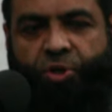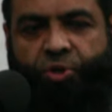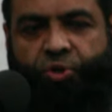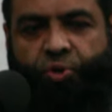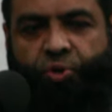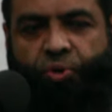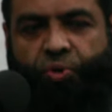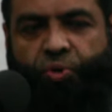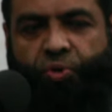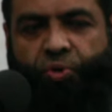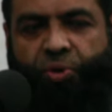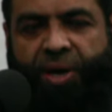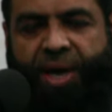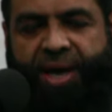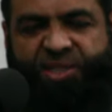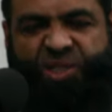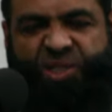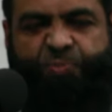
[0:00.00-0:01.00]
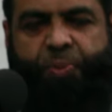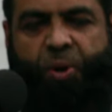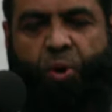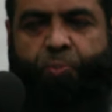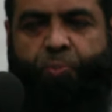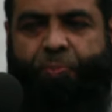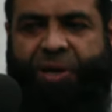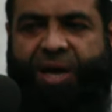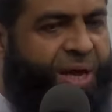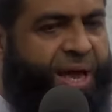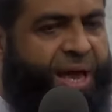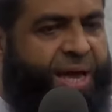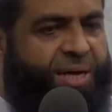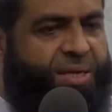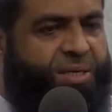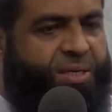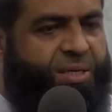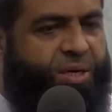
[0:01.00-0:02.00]
to
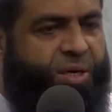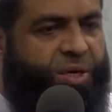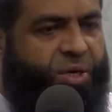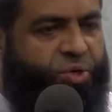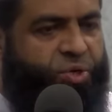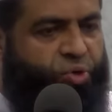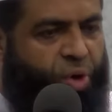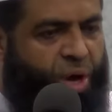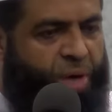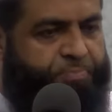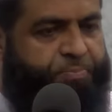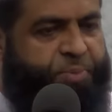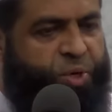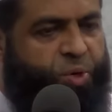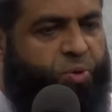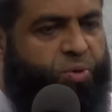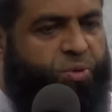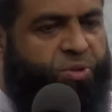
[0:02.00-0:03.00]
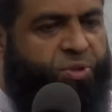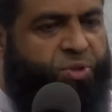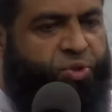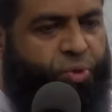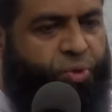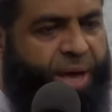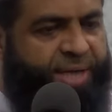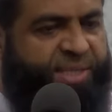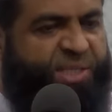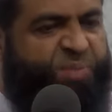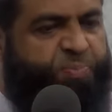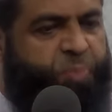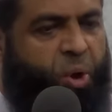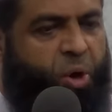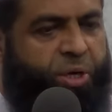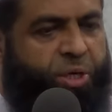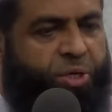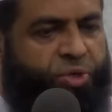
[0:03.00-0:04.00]
expropriate, to abuse, to
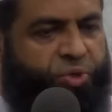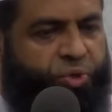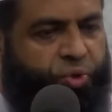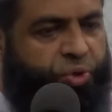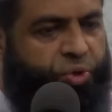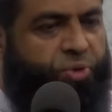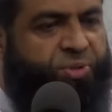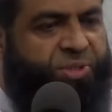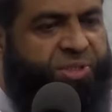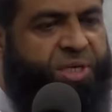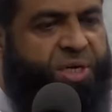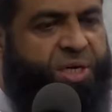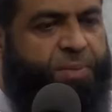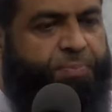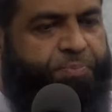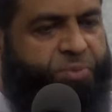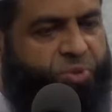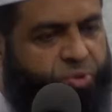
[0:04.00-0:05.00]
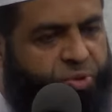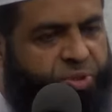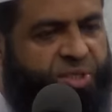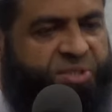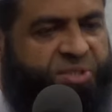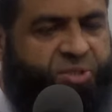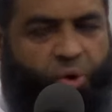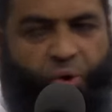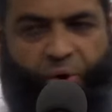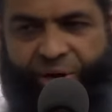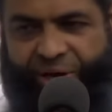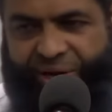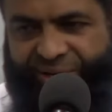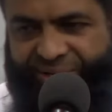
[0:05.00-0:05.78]
exploit, to usurp, to destroy.